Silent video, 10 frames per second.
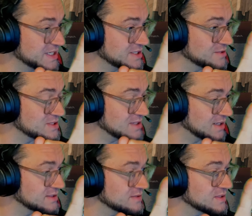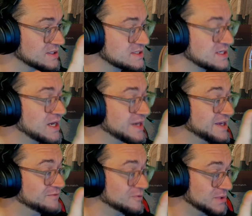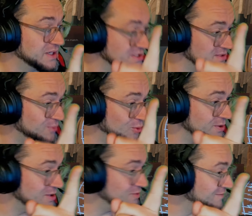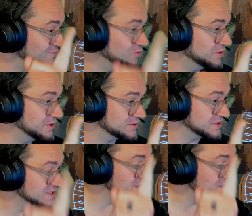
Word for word: excuse not to do this. If you're playing support, you have literally